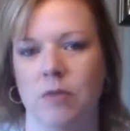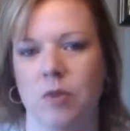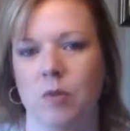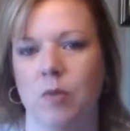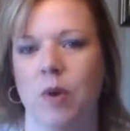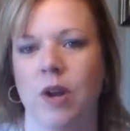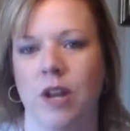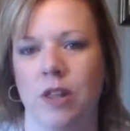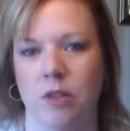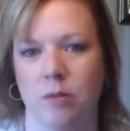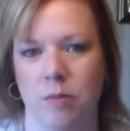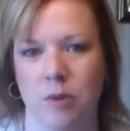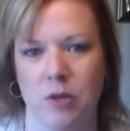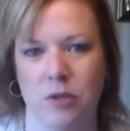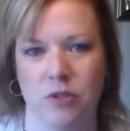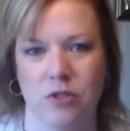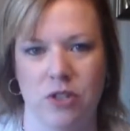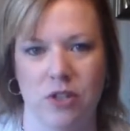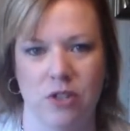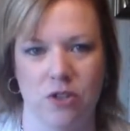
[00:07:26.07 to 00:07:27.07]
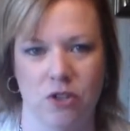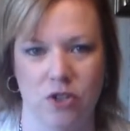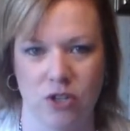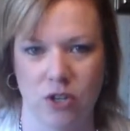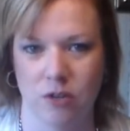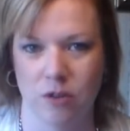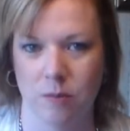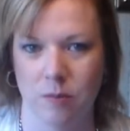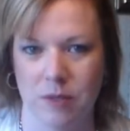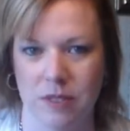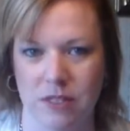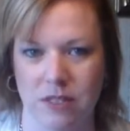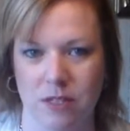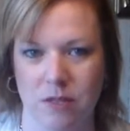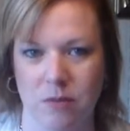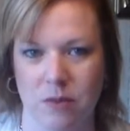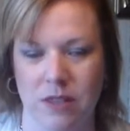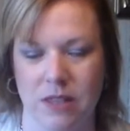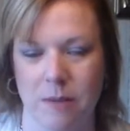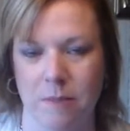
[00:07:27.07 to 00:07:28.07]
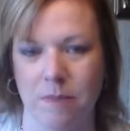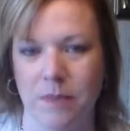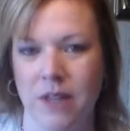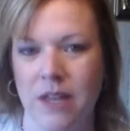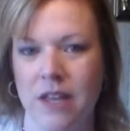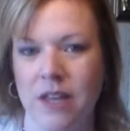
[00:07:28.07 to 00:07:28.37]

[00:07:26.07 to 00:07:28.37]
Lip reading: with one other person and share the business with them.